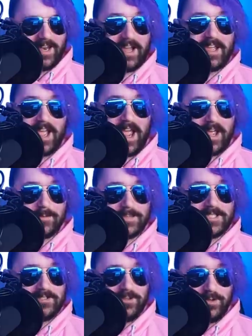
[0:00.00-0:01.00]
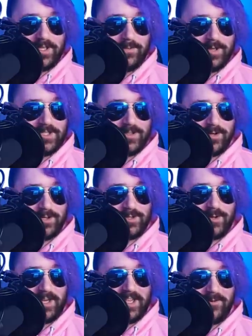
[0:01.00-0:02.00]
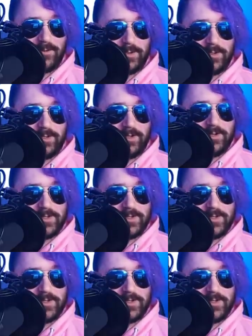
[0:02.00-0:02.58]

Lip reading: And I absolutely went trick-or-treating after 13